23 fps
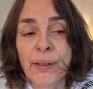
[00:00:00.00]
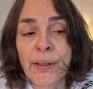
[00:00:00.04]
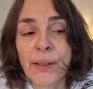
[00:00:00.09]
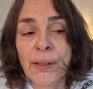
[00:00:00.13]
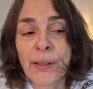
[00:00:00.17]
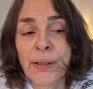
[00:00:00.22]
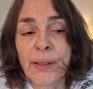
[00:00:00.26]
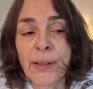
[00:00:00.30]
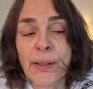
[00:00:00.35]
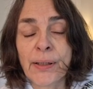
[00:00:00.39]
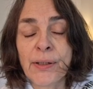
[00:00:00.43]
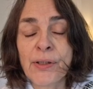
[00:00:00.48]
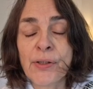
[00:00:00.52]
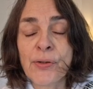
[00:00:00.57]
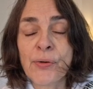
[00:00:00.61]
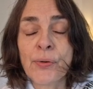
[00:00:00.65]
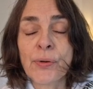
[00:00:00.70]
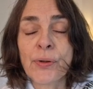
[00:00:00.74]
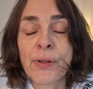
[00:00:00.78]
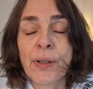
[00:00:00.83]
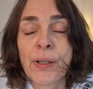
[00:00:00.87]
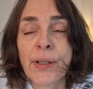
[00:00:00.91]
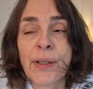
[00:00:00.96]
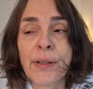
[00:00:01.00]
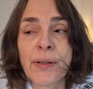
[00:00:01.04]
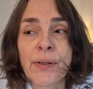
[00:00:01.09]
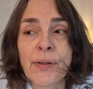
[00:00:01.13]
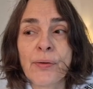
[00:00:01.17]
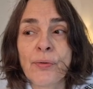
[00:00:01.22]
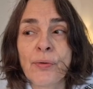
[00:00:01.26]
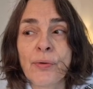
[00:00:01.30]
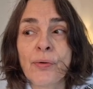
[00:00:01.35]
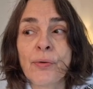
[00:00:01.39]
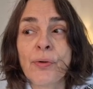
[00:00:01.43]

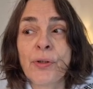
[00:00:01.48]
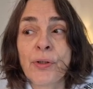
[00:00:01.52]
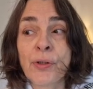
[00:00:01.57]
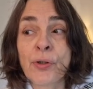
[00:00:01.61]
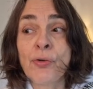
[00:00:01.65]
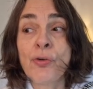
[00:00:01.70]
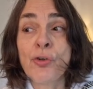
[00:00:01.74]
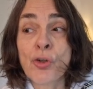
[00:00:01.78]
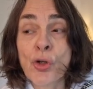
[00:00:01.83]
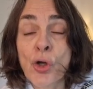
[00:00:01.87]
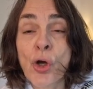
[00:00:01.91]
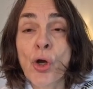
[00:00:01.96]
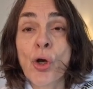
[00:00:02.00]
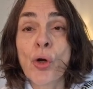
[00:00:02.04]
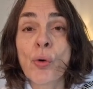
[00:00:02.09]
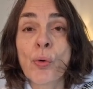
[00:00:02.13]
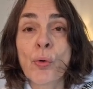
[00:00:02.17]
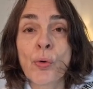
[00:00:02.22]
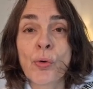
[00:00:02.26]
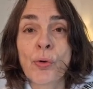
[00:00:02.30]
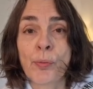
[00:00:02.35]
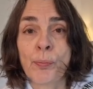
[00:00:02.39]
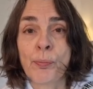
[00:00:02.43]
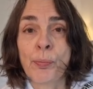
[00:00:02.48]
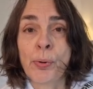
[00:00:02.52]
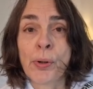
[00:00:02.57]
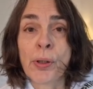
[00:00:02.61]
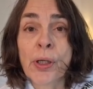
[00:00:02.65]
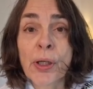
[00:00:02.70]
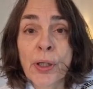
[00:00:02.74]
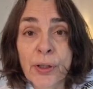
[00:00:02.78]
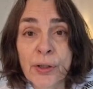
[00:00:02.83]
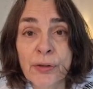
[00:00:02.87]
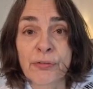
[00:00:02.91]
you know
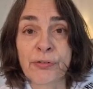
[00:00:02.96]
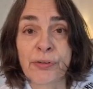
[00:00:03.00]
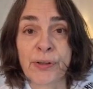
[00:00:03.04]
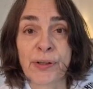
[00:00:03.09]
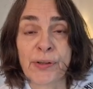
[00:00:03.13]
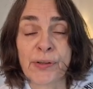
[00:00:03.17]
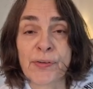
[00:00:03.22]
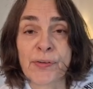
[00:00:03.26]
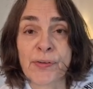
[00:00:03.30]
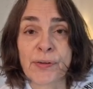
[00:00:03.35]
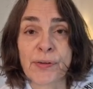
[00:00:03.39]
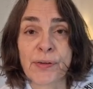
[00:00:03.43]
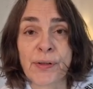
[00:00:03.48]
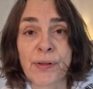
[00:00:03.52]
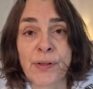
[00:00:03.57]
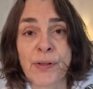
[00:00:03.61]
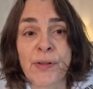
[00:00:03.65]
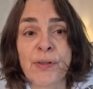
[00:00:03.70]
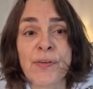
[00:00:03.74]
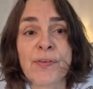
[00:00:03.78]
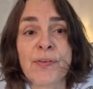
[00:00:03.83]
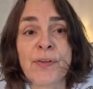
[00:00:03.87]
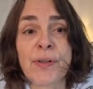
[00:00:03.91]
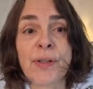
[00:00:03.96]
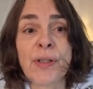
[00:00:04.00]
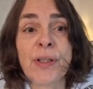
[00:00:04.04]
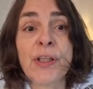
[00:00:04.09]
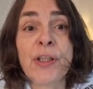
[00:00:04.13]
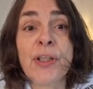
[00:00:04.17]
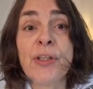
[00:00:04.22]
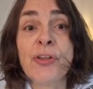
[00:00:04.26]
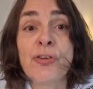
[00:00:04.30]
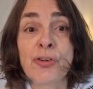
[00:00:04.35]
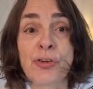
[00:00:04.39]
part of it is
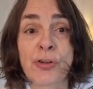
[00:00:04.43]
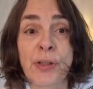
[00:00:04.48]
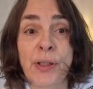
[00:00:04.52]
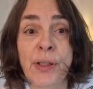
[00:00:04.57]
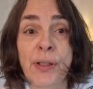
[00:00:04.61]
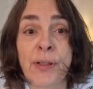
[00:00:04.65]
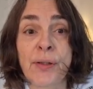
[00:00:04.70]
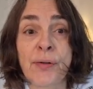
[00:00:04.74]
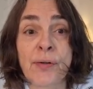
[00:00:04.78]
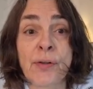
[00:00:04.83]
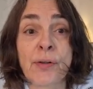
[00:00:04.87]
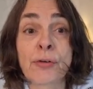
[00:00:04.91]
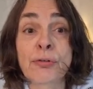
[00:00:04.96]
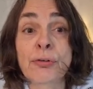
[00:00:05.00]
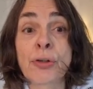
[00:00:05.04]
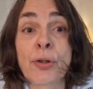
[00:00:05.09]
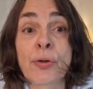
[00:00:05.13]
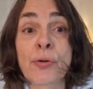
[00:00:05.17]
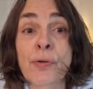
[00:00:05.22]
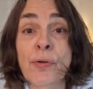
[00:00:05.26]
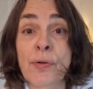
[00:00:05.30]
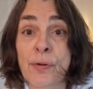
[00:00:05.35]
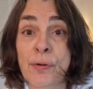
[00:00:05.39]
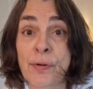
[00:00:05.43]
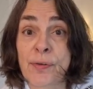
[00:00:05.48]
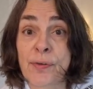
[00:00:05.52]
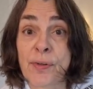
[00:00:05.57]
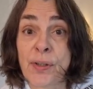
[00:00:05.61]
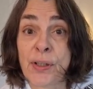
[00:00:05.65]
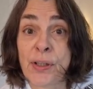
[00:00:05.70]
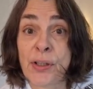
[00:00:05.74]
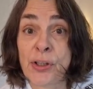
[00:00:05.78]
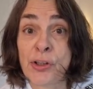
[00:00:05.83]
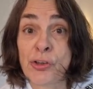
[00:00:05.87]
initiated, the growth is
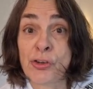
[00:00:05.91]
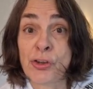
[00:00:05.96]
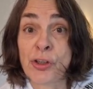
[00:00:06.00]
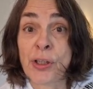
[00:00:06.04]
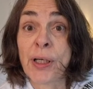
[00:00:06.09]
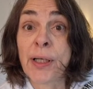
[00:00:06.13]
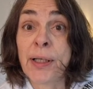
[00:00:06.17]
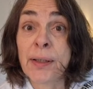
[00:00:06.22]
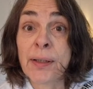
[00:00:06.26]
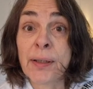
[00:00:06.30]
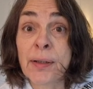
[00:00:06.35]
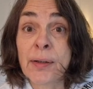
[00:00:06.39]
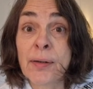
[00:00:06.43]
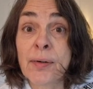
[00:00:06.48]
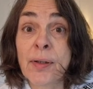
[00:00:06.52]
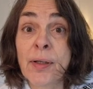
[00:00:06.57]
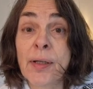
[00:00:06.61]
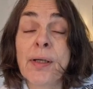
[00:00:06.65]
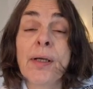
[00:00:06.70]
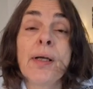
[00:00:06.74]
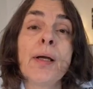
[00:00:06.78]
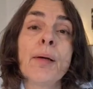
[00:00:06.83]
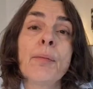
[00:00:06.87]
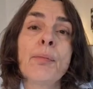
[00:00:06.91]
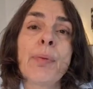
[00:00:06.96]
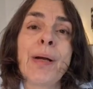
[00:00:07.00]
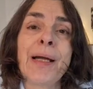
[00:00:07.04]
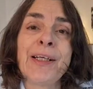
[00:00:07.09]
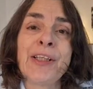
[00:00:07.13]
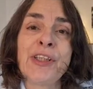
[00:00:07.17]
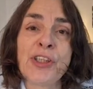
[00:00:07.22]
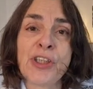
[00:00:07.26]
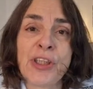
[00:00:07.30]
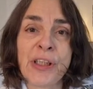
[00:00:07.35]
initiated by
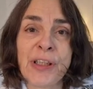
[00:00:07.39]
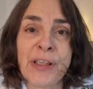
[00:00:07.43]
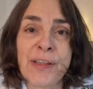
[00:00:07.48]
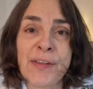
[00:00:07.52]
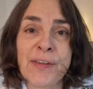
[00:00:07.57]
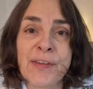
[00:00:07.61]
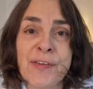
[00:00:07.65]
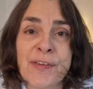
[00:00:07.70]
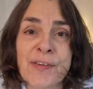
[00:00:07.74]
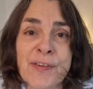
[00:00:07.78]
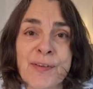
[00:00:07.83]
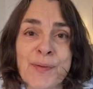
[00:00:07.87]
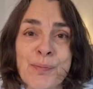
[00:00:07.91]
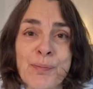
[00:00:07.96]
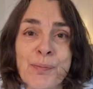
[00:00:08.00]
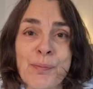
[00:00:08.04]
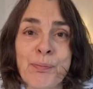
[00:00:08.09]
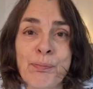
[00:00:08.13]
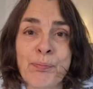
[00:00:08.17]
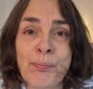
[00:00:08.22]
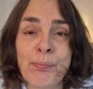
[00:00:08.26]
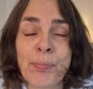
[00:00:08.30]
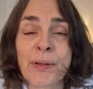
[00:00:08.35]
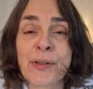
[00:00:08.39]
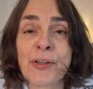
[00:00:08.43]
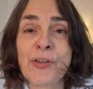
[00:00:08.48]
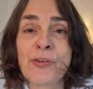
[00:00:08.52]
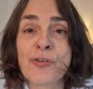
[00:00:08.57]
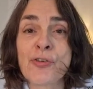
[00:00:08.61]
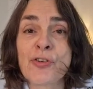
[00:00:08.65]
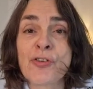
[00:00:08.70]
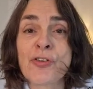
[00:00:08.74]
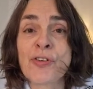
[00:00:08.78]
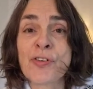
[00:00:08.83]
genes, but you
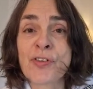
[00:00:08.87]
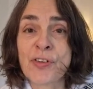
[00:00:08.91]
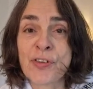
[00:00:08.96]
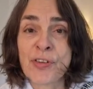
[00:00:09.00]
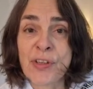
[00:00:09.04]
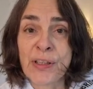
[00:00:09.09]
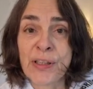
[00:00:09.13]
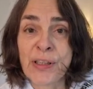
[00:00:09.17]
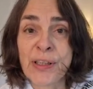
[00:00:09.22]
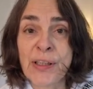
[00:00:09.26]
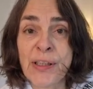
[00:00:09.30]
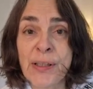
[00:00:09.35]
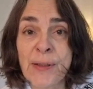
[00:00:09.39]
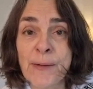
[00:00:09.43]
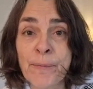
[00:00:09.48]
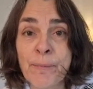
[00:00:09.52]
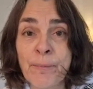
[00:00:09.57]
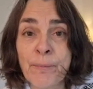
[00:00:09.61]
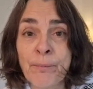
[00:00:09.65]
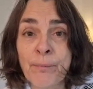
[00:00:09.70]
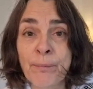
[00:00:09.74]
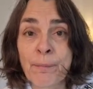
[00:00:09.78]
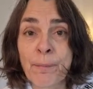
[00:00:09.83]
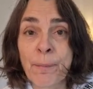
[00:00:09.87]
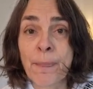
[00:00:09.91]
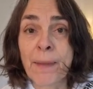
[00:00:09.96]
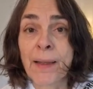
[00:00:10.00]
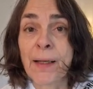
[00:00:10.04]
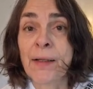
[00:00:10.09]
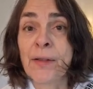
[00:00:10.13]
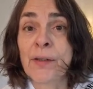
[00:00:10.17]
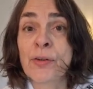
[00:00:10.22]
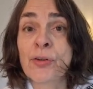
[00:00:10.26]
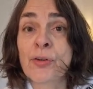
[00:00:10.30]
see,
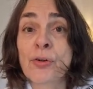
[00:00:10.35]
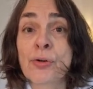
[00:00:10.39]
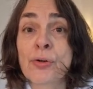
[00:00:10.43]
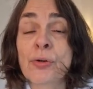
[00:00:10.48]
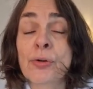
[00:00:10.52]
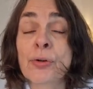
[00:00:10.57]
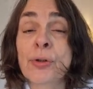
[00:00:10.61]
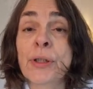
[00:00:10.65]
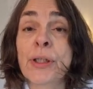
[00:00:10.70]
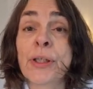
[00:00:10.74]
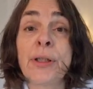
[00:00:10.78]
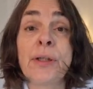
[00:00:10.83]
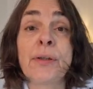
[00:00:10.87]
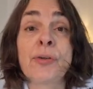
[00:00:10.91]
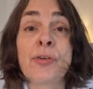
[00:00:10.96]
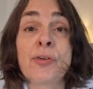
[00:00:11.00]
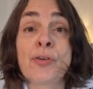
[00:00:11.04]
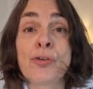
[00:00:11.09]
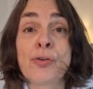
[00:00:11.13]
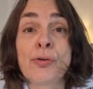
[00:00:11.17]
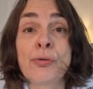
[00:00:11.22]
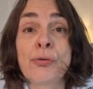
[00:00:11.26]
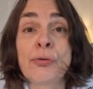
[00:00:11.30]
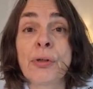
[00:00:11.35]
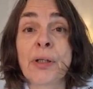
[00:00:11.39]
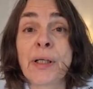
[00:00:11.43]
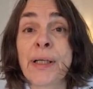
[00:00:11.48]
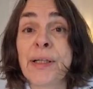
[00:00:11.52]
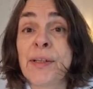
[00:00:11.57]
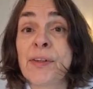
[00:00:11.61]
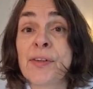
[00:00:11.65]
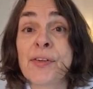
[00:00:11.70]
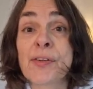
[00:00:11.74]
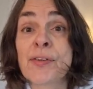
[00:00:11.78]
and according to
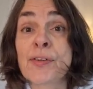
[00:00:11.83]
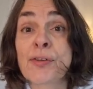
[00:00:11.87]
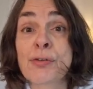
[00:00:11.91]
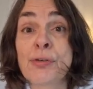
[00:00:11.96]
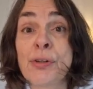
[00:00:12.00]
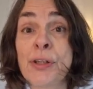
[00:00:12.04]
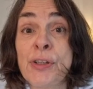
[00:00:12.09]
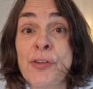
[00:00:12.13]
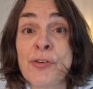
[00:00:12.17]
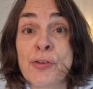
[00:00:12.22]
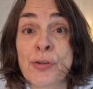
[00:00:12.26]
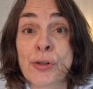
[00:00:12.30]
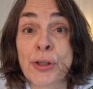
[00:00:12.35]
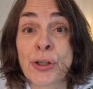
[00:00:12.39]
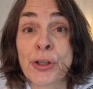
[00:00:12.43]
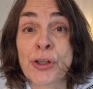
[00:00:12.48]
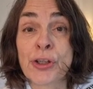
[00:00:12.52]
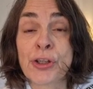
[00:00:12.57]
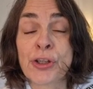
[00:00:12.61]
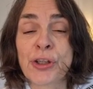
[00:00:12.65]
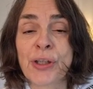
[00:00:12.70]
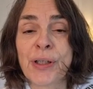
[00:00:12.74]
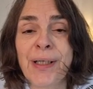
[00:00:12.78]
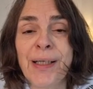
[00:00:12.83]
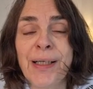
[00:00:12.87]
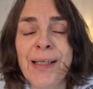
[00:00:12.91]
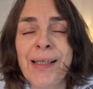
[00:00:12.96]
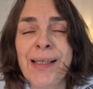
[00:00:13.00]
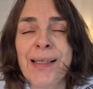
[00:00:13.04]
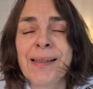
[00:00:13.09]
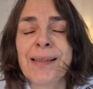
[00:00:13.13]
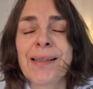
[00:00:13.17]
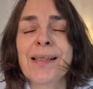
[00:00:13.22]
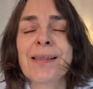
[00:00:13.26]
latest research,
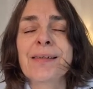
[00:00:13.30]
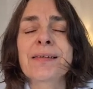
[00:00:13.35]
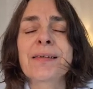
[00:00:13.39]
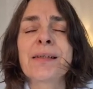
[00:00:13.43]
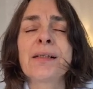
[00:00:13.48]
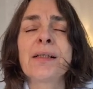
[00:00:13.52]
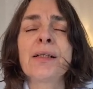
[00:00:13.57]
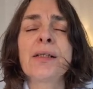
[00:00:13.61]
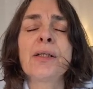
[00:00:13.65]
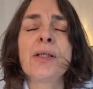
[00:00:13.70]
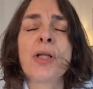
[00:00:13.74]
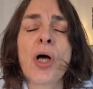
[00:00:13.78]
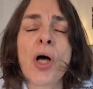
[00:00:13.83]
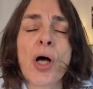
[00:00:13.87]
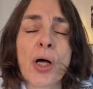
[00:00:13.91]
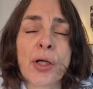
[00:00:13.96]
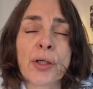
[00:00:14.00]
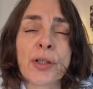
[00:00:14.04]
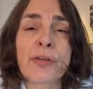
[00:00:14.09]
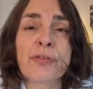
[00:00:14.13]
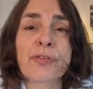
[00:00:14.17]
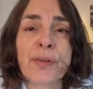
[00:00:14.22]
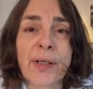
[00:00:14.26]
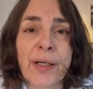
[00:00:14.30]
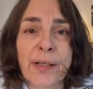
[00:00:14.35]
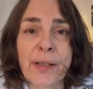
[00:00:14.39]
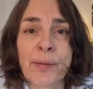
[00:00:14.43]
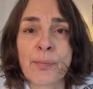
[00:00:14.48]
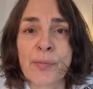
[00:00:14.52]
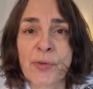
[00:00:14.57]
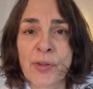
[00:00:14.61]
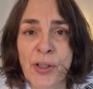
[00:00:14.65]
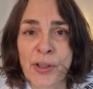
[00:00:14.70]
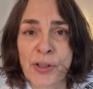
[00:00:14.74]
there's a lot of
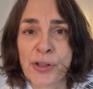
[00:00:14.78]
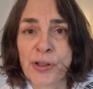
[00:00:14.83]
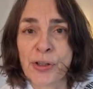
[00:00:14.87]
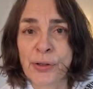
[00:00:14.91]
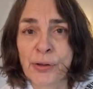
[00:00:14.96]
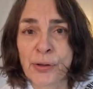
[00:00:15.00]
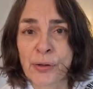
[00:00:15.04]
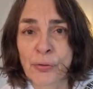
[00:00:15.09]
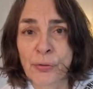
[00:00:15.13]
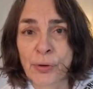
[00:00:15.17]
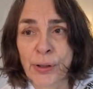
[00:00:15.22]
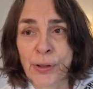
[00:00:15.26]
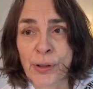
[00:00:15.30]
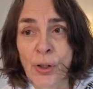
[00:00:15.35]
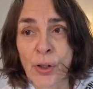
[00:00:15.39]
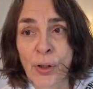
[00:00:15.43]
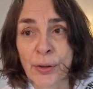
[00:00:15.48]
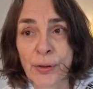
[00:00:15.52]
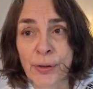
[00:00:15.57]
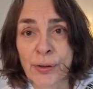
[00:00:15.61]
adaptation going on.